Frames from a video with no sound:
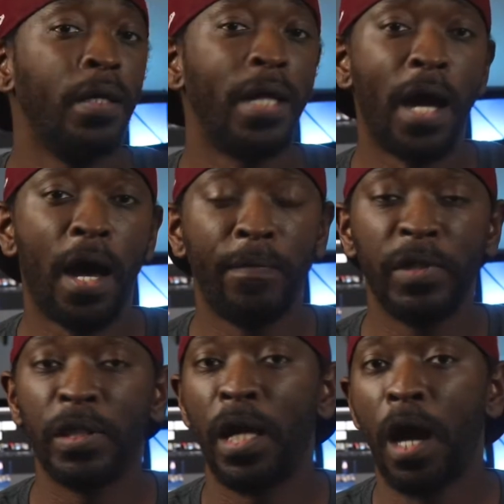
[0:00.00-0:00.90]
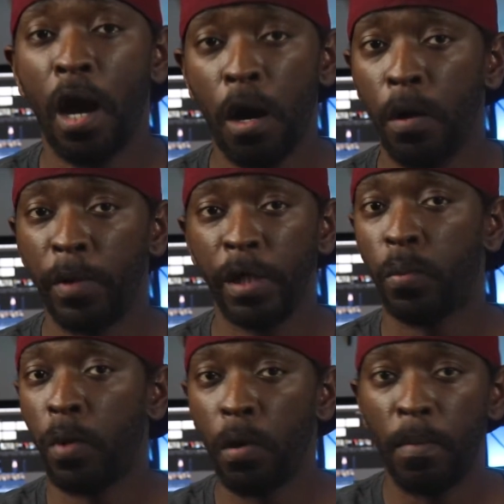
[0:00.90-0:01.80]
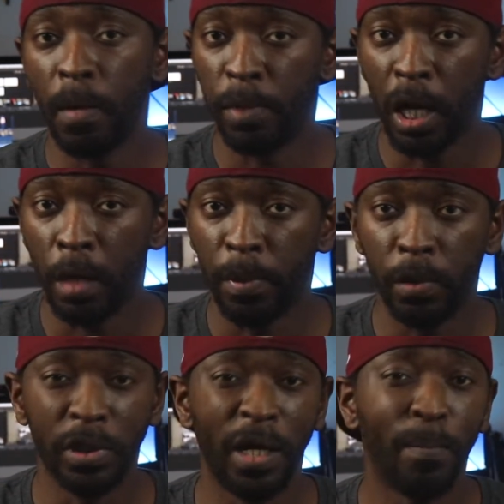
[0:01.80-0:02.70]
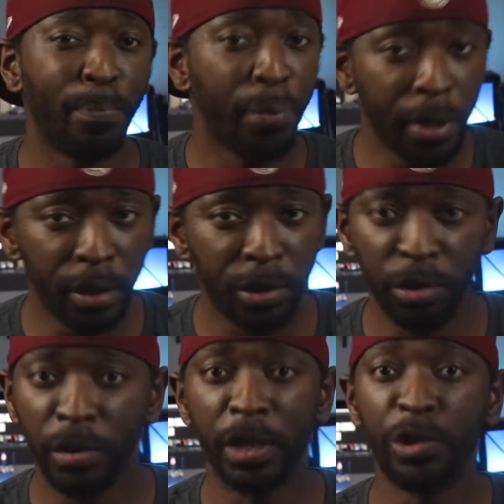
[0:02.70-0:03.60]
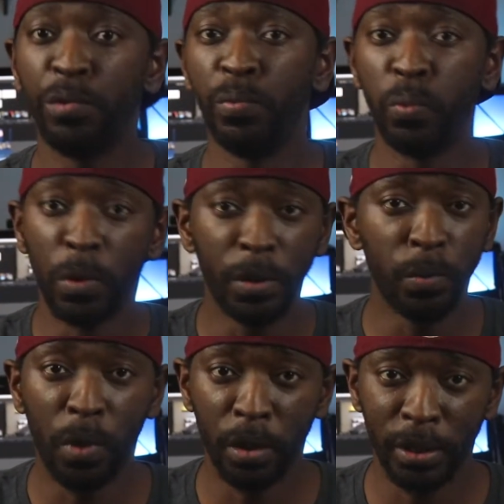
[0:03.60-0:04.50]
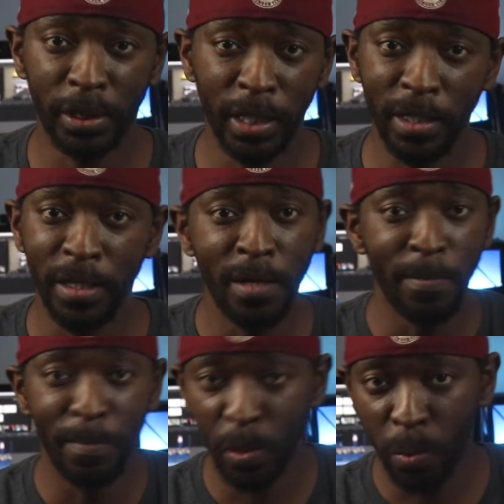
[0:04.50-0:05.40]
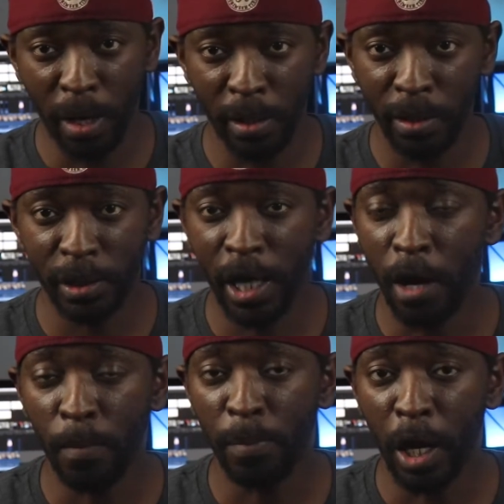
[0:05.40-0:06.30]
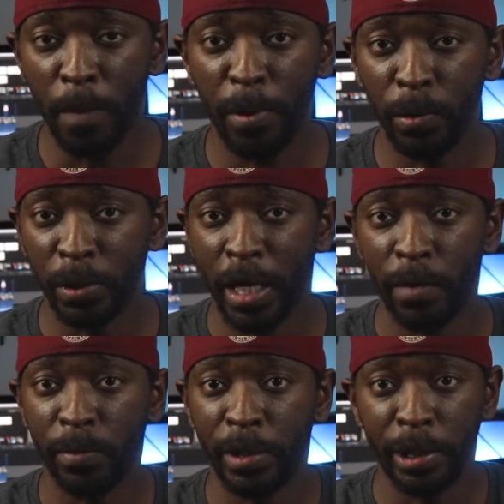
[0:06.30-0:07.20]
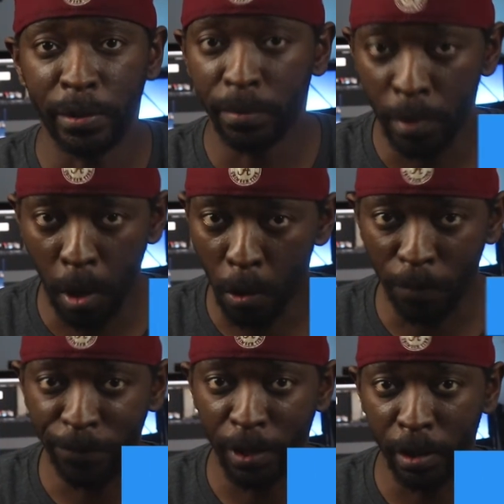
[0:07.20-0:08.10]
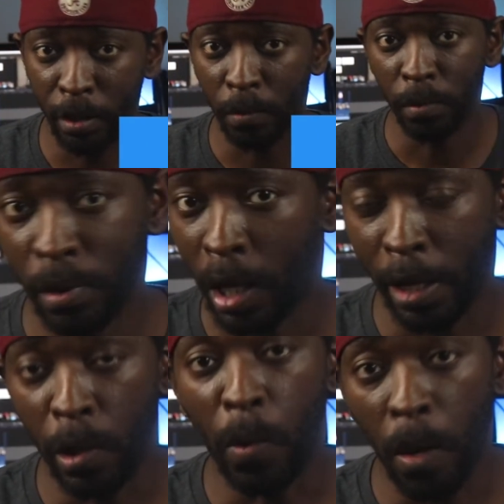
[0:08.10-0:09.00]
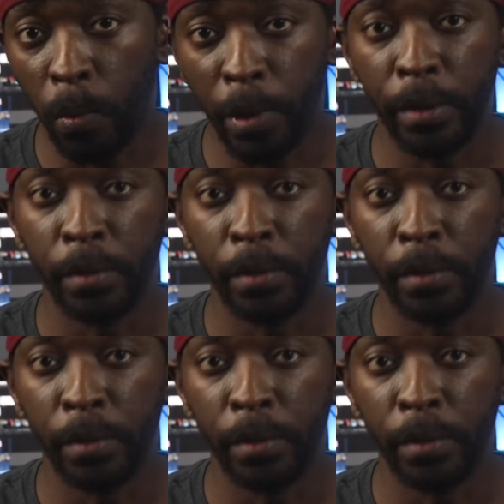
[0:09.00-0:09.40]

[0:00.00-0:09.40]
Now, obviously I already wrote my blog post, and I'm pretty sure that you wouldn't want to see me write an entire blog post out this whole video. I know I would.